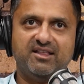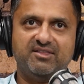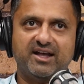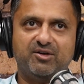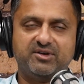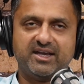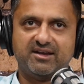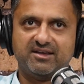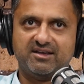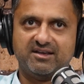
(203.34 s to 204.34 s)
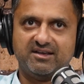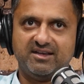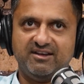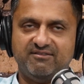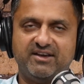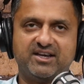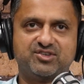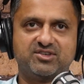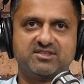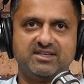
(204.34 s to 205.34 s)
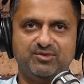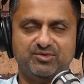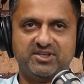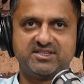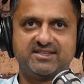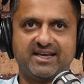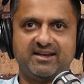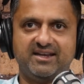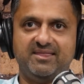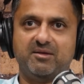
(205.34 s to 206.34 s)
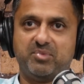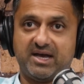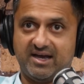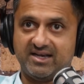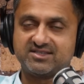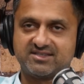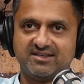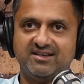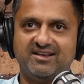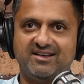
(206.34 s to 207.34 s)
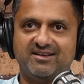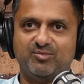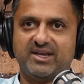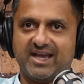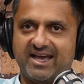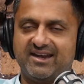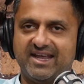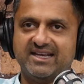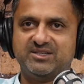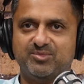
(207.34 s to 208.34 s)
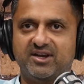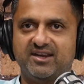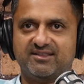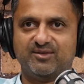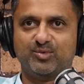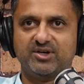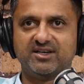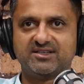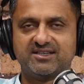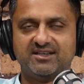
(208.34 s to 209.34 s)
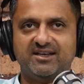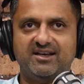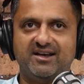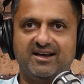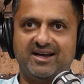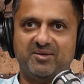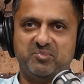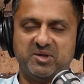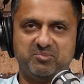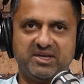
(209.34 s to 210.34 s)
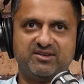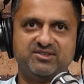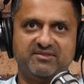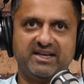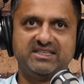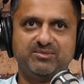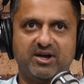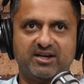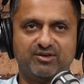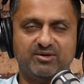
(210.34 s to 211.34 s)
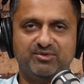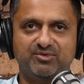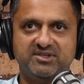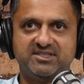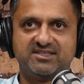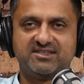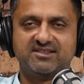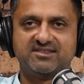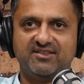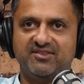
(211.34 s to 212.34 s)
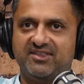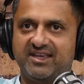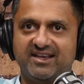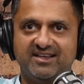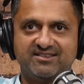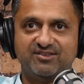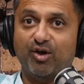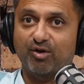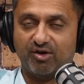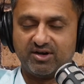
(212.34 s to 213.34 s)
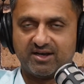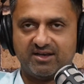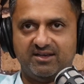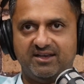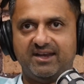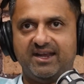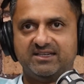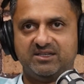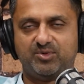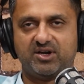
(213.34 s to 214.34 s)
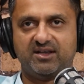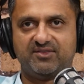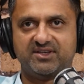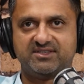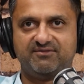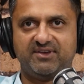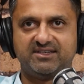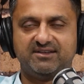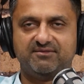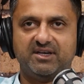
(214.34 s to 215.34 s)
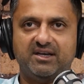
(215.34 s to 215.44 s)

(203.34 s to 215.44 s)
they'll get a infectious illness that in the past we had an antibiotic that worked, but because of antimicrobial resistance, there's no longer an antibiotic that's effective